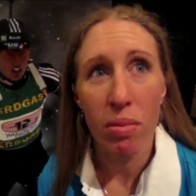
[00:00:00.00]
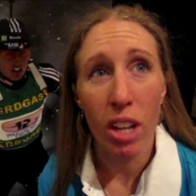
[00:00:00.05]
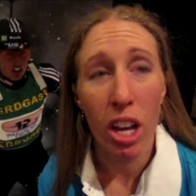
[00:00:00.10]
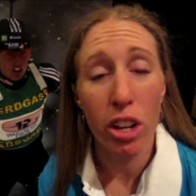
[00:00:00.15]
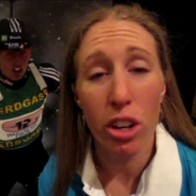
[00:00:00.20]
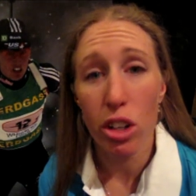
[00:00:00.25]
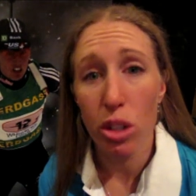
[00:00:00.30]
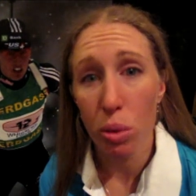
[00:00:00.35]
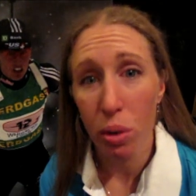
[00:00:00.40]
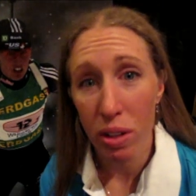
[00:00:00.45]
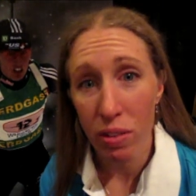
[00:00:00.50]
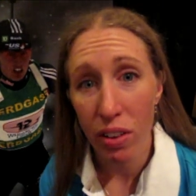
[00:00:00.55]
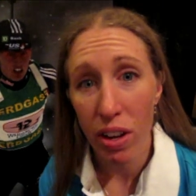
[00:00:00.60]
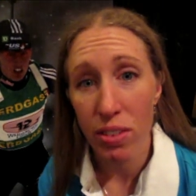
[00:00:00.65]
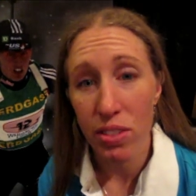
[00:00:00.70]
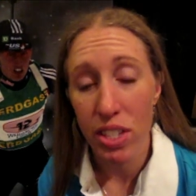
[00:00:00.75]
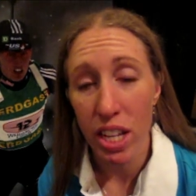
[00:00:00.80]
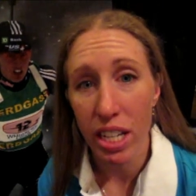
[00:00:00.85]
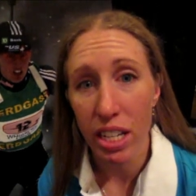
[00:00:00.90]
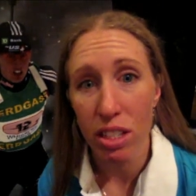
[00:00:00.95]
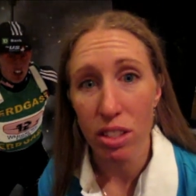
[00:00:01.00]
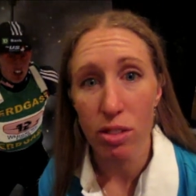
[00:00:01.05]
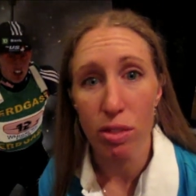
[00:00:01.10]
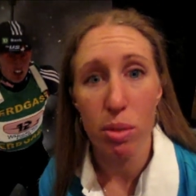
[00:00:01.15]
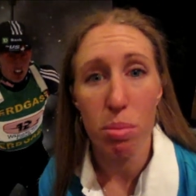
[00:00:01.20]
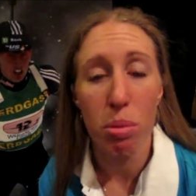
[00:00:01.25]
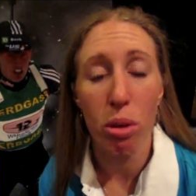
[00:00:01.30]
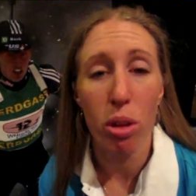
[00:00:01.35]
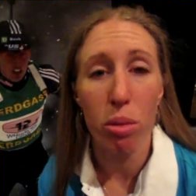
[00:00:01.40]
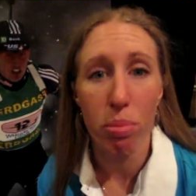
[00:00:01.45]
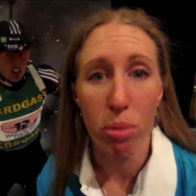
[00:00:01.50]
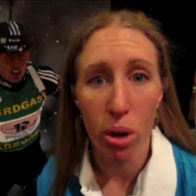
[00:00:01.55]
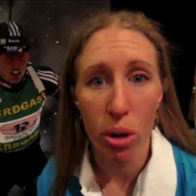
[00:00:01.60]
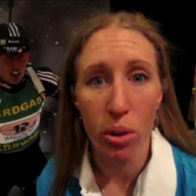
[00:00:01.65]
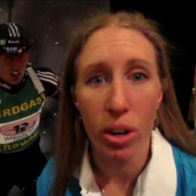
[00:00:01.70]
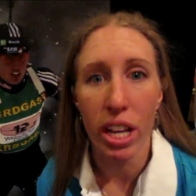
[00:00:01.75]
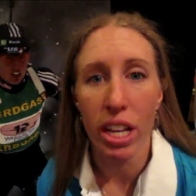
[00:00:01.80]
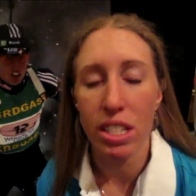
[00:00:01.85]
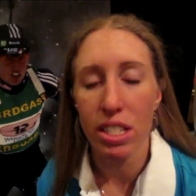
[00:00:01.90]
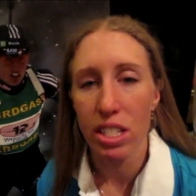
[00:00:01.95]
under 25 seconds for both
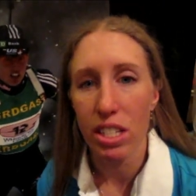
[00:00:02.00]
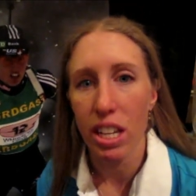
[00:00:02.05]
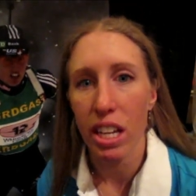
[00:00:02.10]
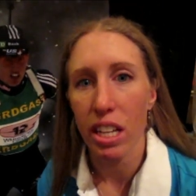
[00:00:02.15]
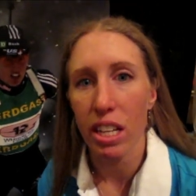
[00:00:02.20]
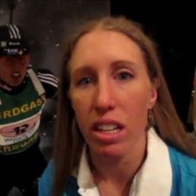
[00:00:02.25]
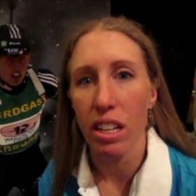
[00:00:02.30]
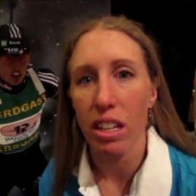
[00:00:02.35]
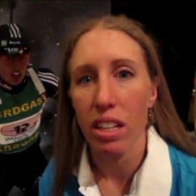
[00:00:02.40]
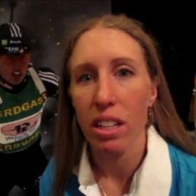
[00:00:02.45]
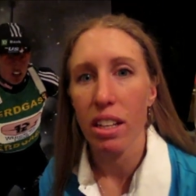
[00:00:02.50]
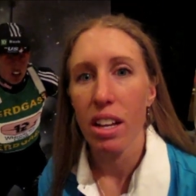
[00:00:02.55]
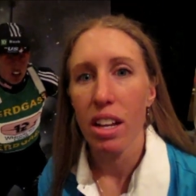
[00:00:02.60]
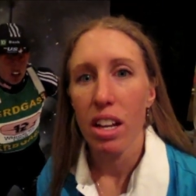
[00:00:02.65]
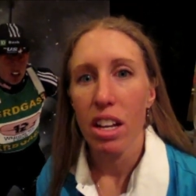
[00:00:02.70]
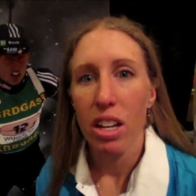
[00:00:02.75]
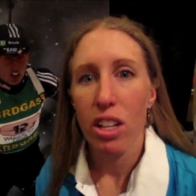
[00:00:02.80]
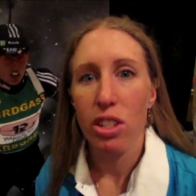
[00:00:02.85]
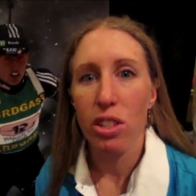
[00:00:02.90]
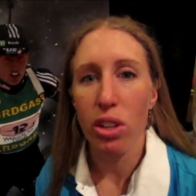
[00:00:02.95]
prone and standing.